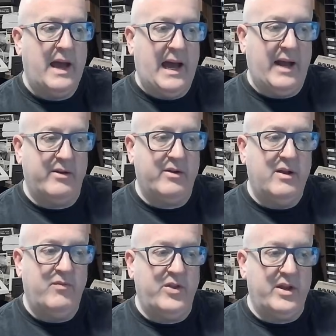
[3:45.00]
And
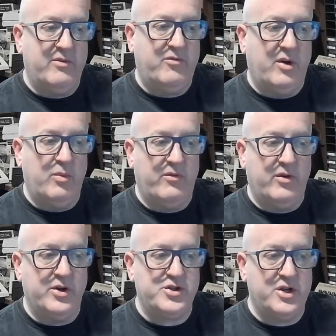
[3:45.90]
the firmware
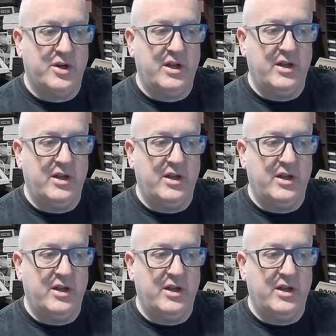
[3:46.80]
version